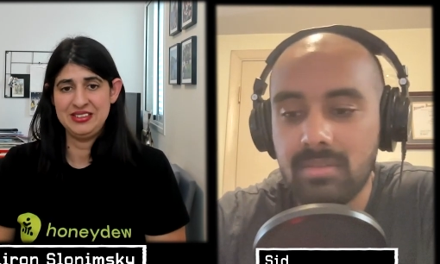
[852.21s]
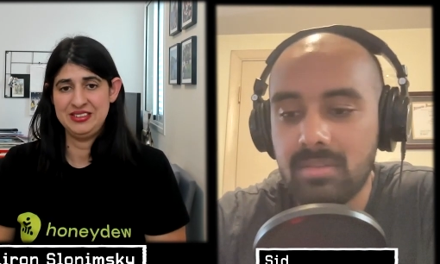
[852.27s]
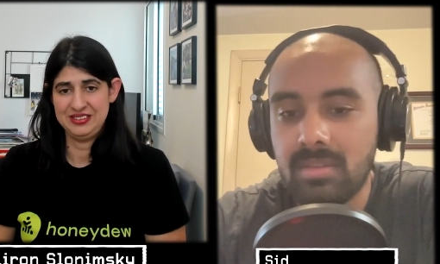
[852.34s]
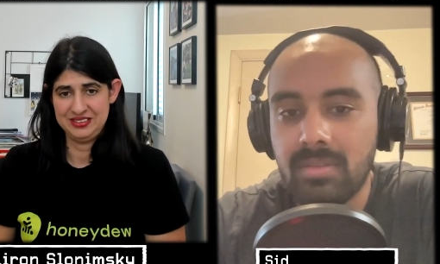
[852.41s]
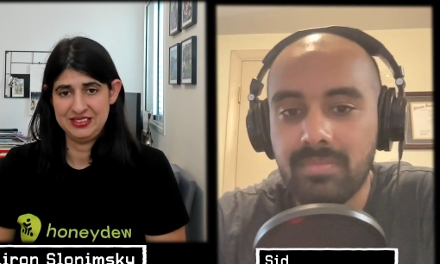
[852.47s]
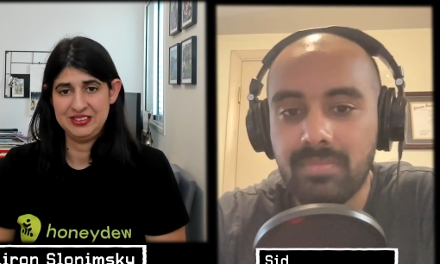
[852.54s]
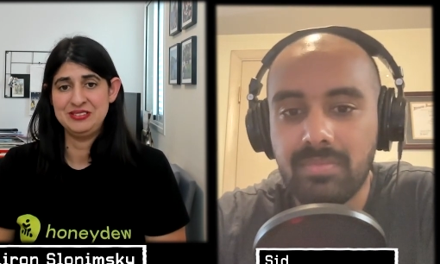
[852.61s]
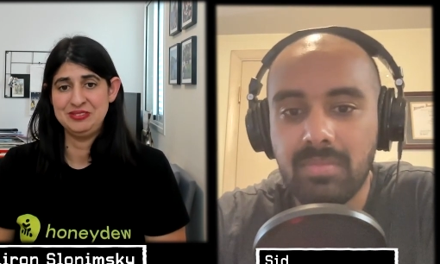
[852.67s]

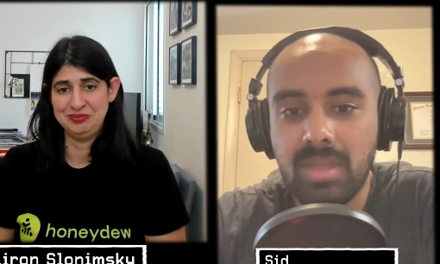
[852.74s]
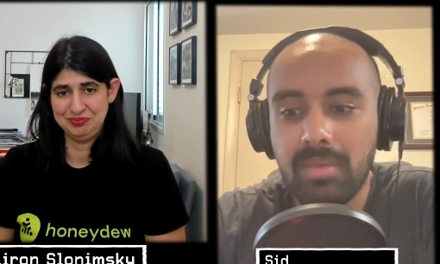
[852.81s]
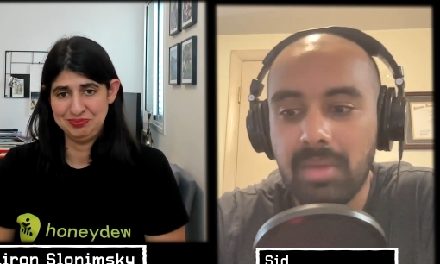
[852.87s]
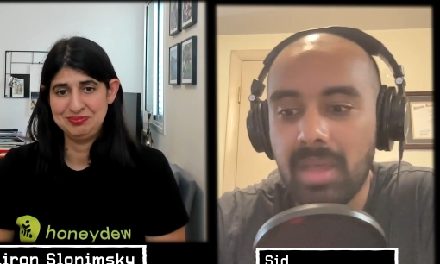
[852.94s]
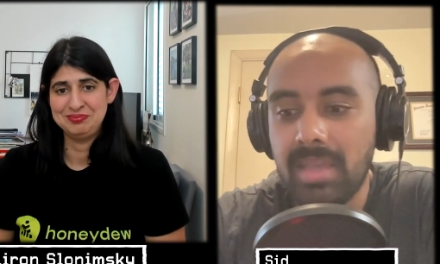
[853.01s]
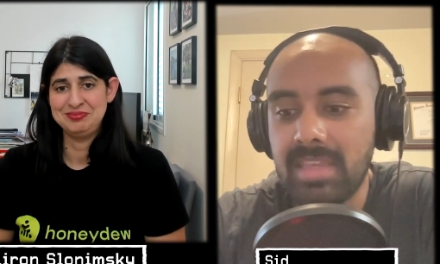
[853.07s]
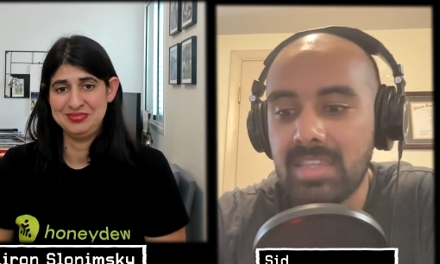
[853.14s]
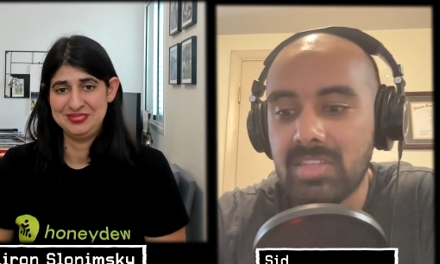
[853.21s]
Speaker 1: yeah.
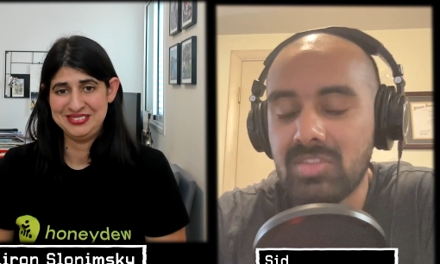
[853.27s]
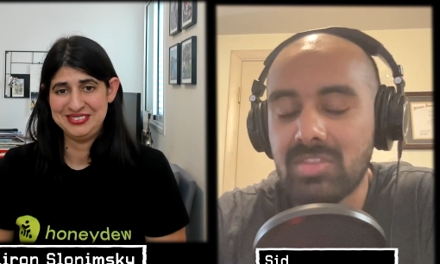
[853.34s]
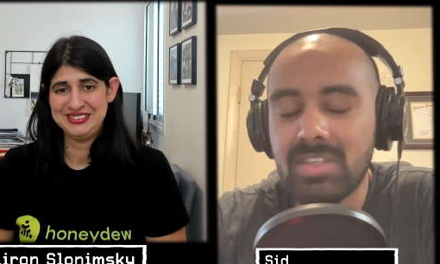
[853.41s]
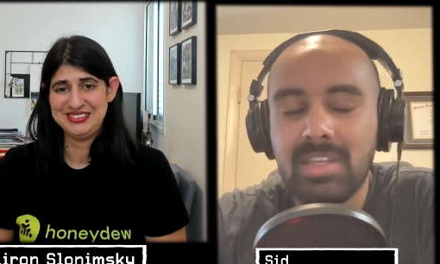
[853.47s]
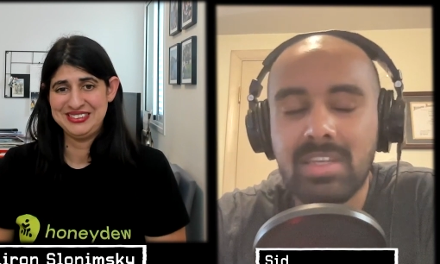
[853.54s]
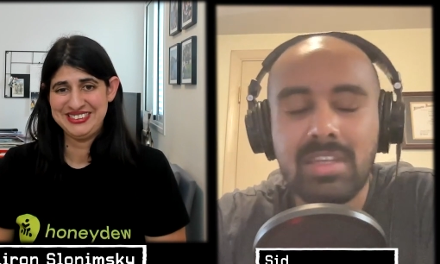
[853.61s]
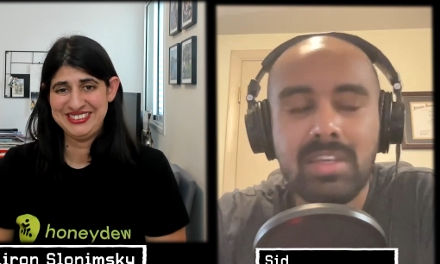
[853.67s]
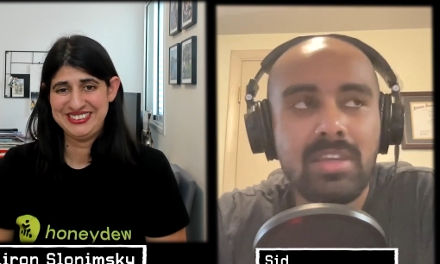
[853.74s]
I guess
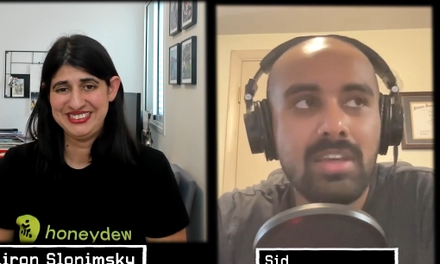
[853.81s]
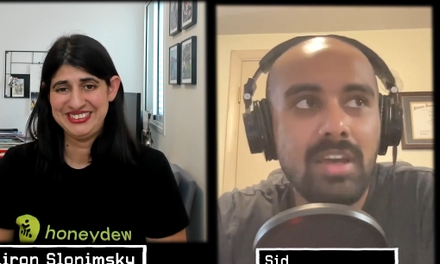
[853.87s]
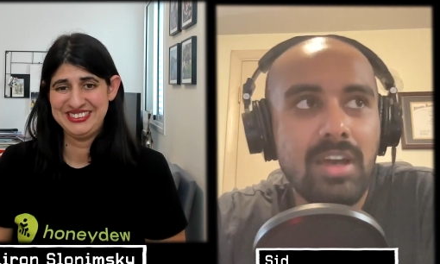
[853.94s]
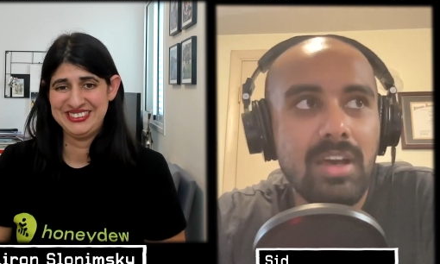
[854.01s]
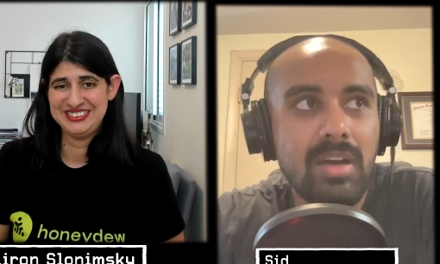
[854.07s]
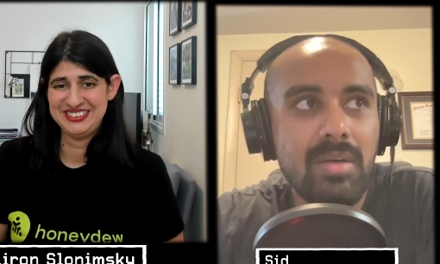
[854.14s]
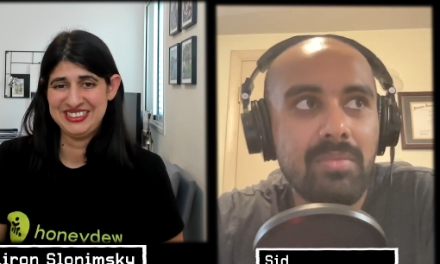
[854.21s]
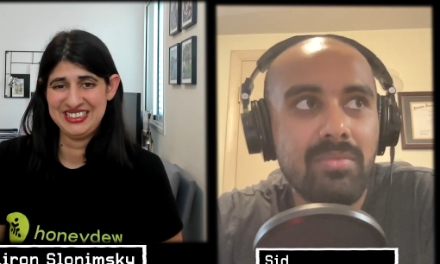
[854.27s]

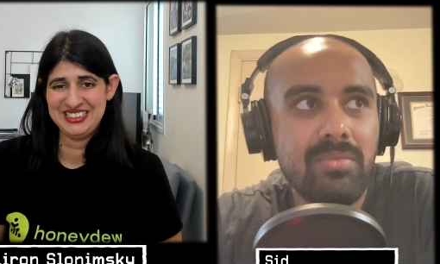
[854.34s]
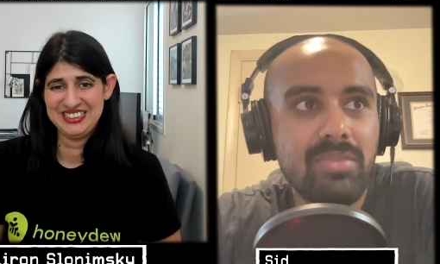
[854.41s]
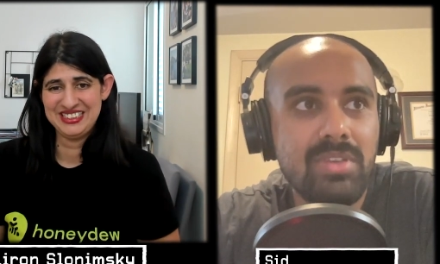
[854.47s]
um,